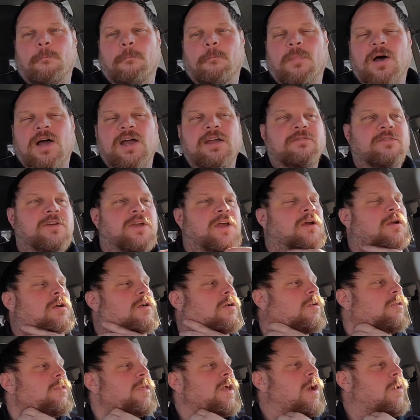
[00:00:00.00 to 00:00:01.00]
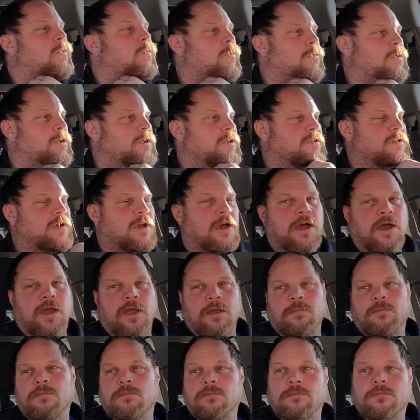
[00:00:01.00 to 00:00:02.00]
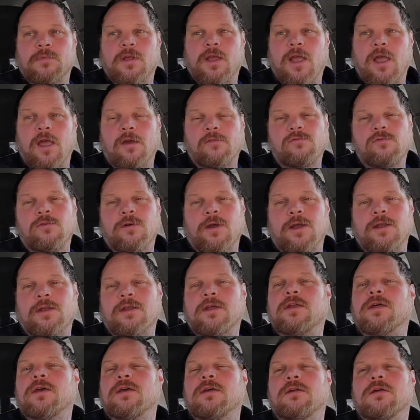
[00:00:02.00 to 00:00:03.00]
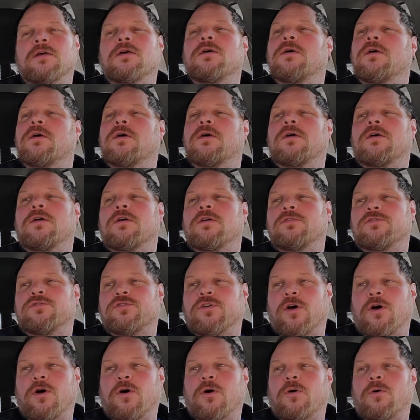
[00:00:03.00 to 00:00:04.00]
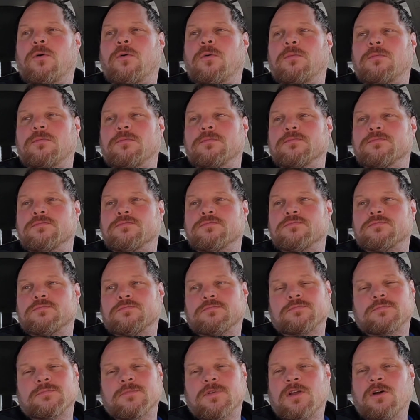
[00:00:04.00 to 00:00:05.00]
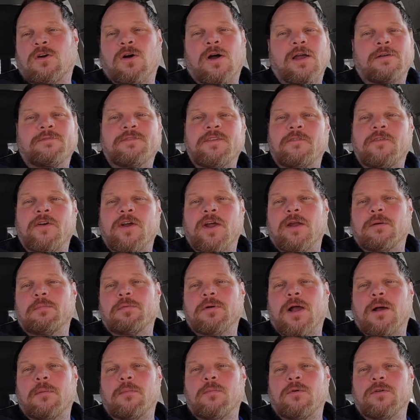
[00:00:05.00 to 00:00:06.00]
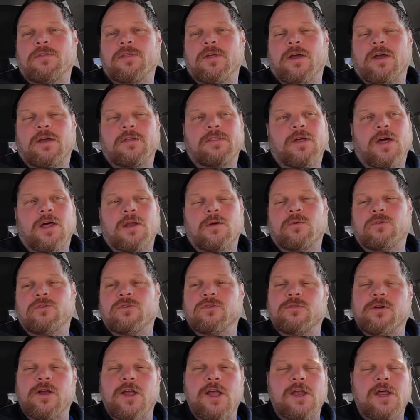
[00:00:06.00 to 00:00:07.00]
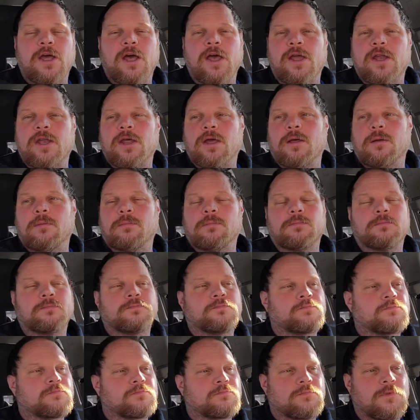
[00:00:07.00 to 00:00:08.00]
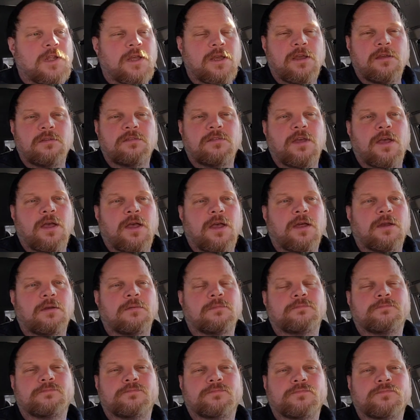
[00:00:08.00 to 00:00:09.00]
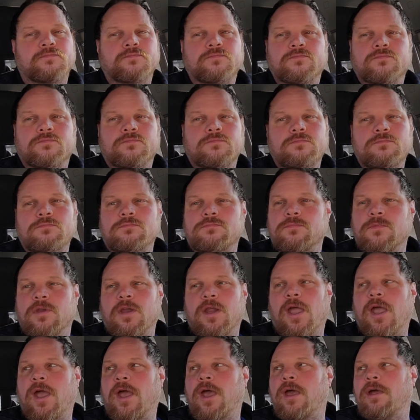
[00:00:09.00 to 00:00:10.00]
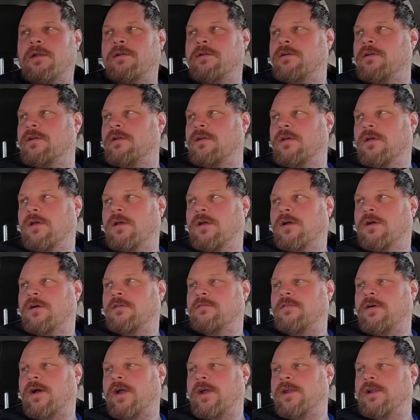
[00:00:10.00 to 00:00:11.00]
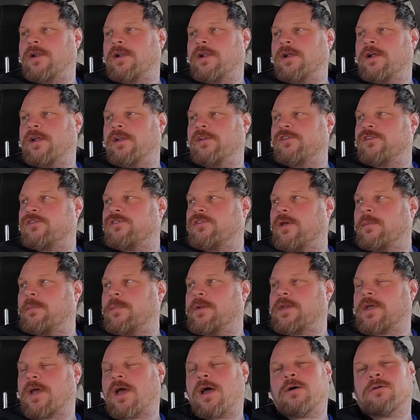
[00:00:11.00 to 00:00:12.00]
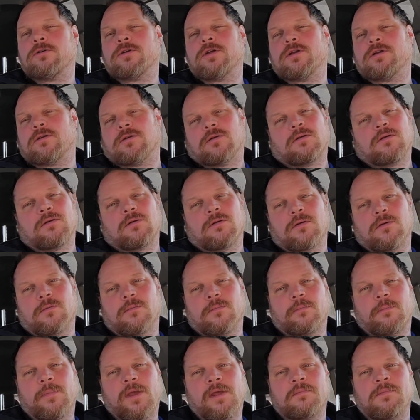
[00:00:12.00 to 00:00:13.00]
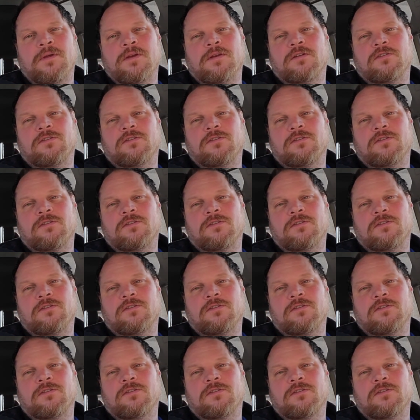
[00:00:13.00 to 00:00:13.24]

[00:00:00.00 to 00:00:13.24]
my vehicle that one time after I did it. So no, I've never had a problem with it. I thought it was a great item, like I said, and finally just let me down and made me